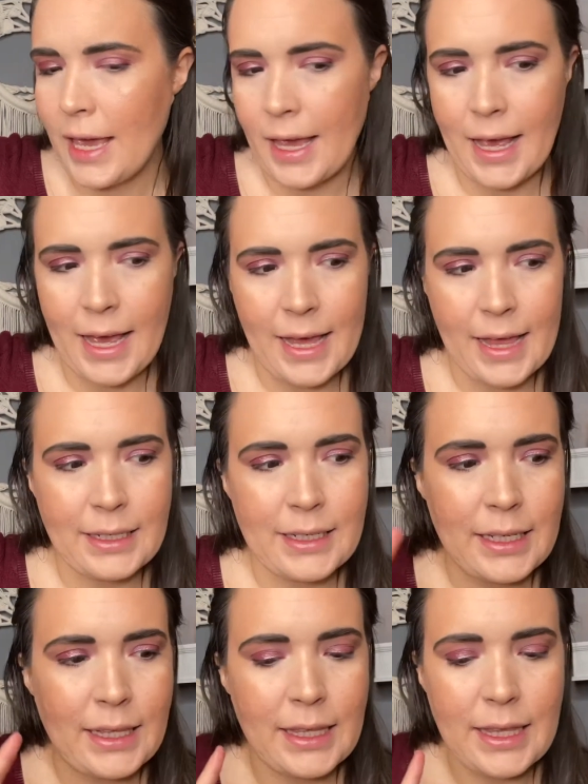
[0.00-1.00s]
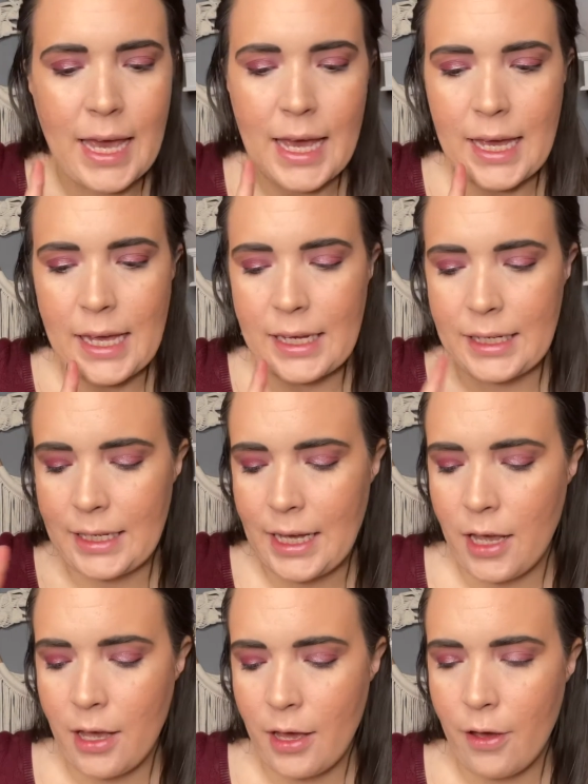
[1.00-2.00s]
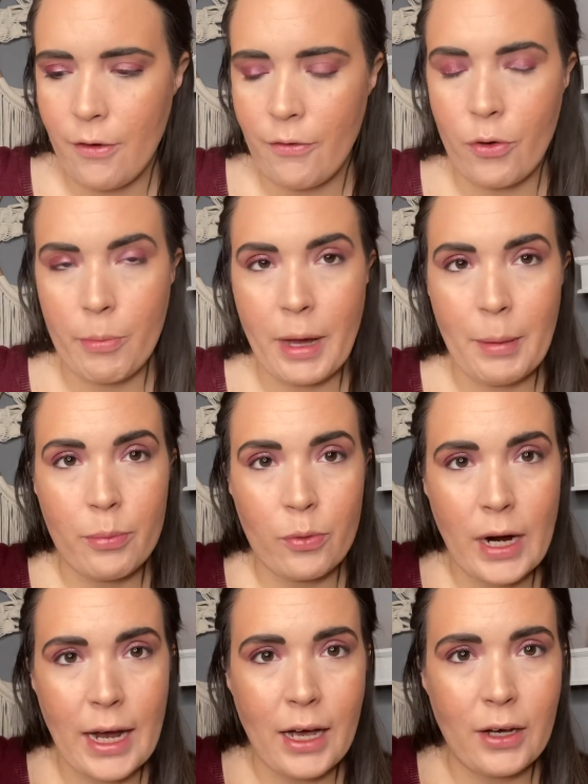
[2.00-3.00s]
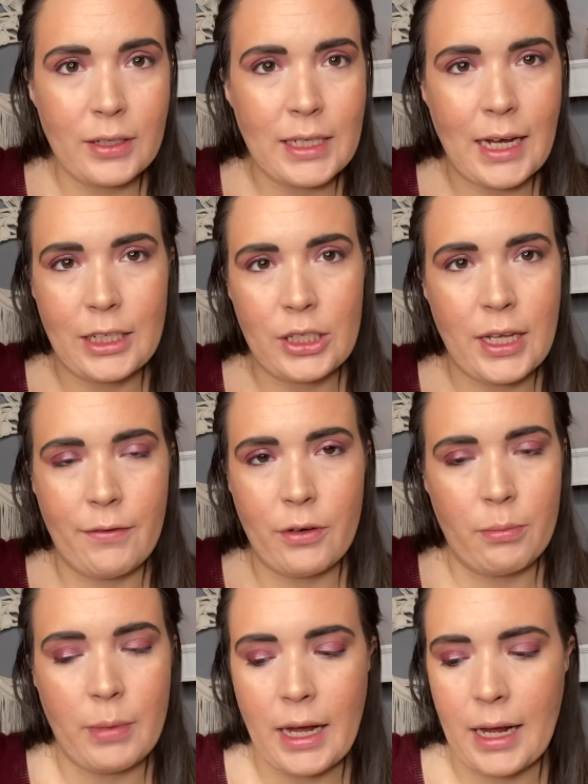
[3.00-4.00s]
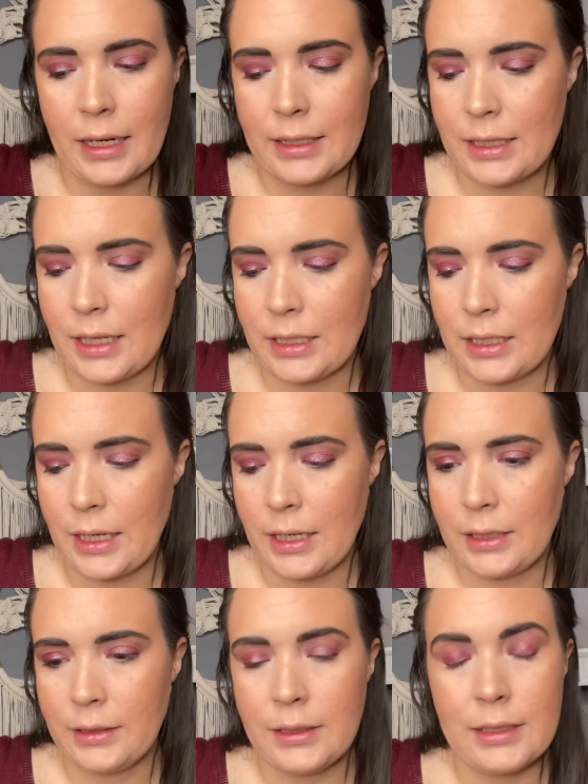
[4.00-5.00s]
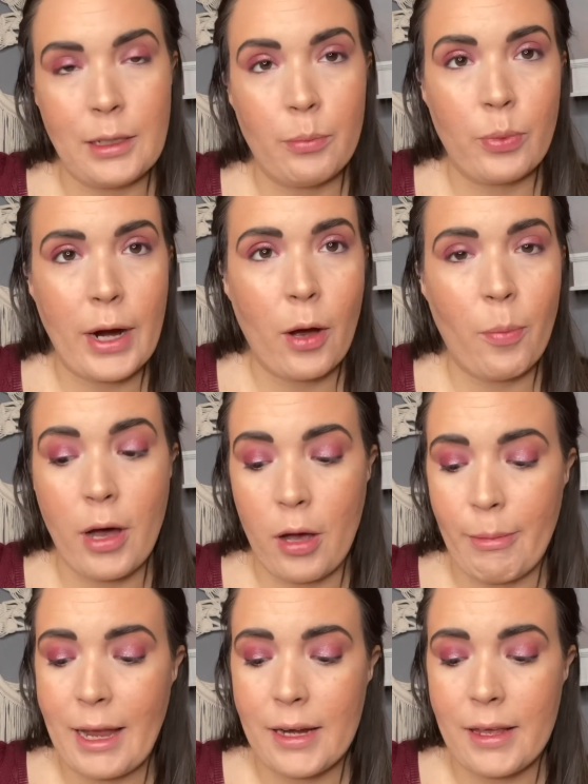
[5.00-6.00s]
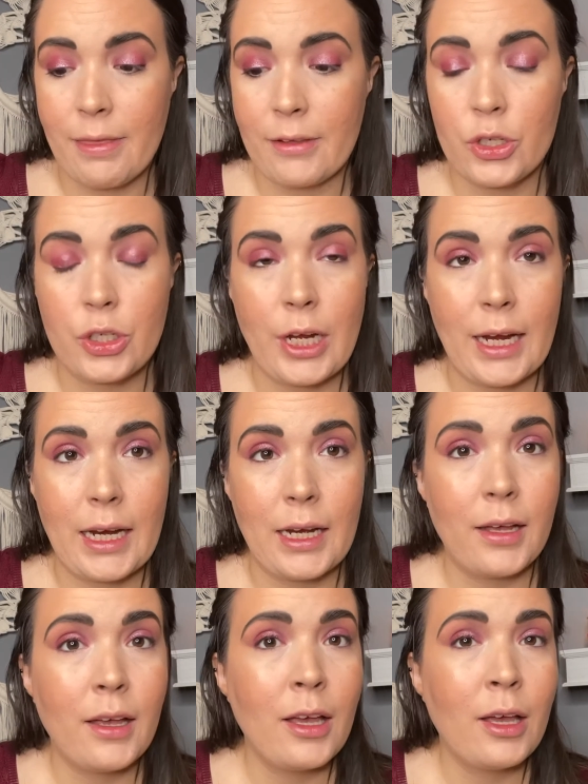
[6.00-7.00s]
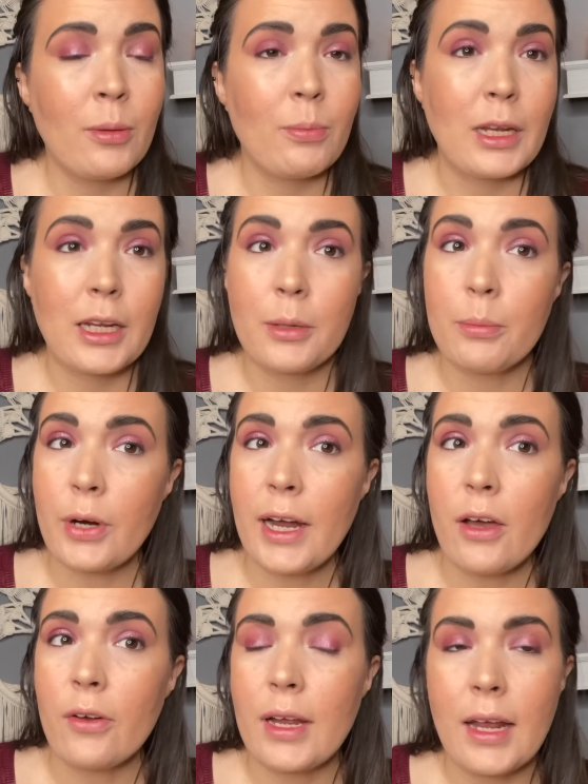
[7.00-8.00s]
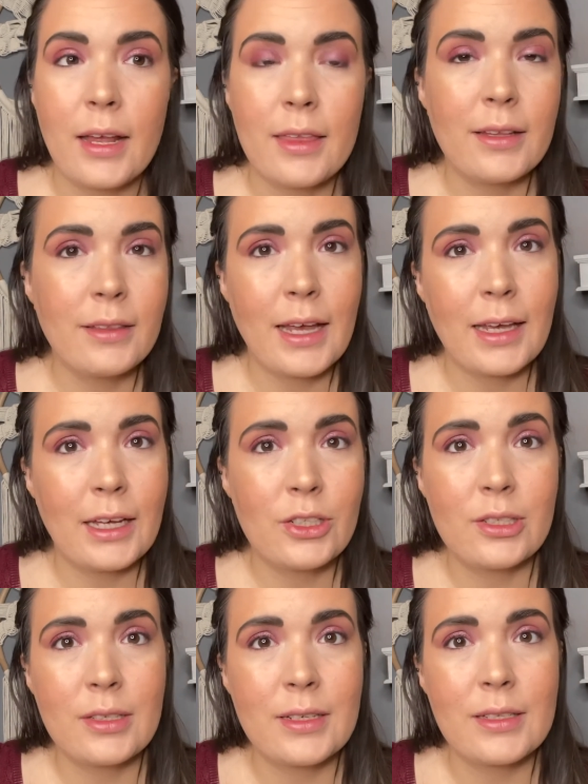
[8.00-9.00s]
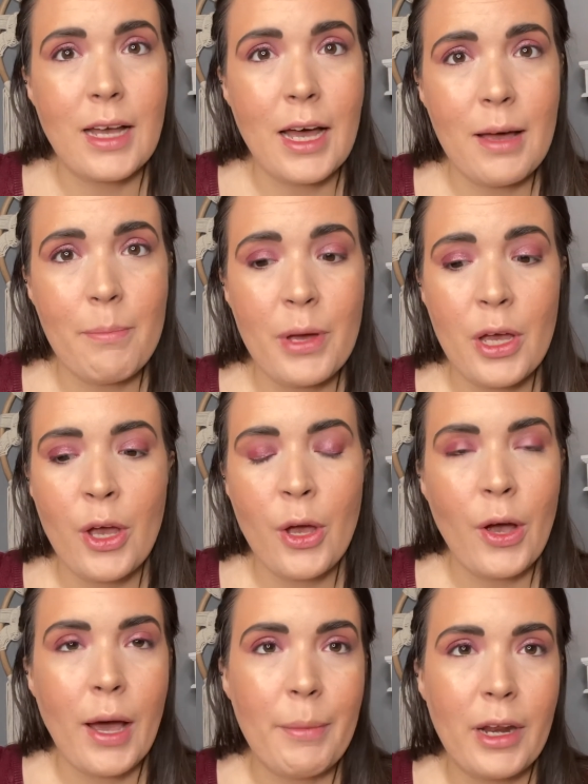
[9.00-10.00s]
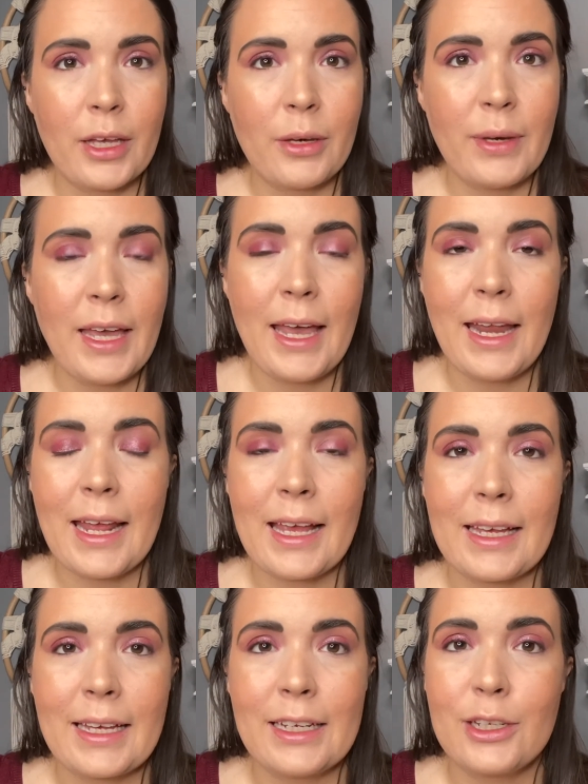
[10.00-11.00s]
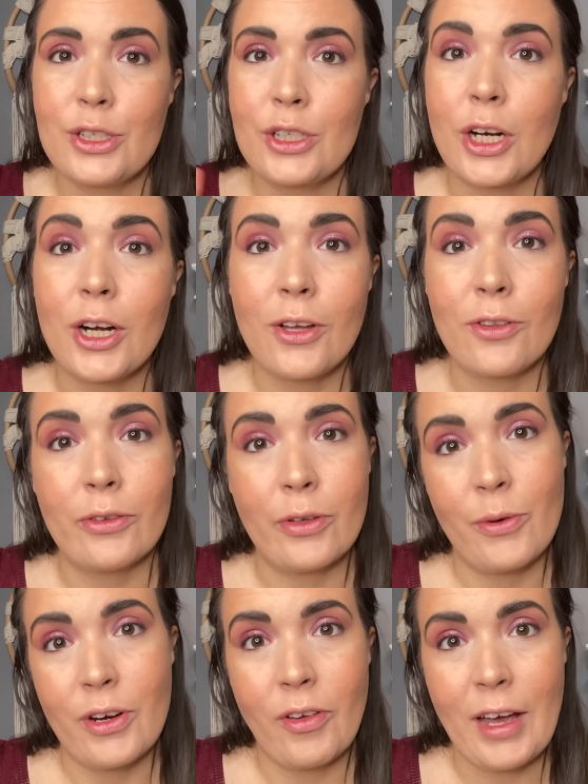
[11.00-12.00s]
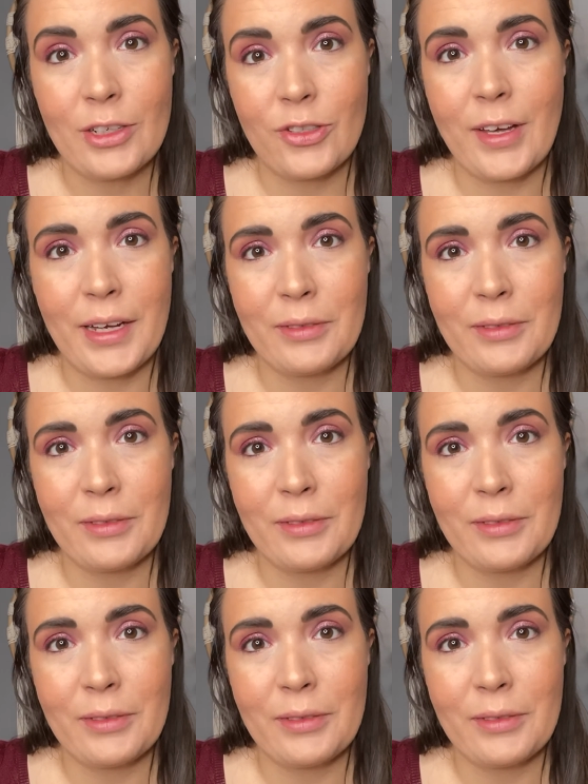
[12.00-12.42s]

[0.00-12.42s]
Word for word: And then for my brows, I just have on my Anastasia Dip Brow Pomade in the shade medium brown. And I think that catches us up. I'm going to go ahead and start on the lower lash line.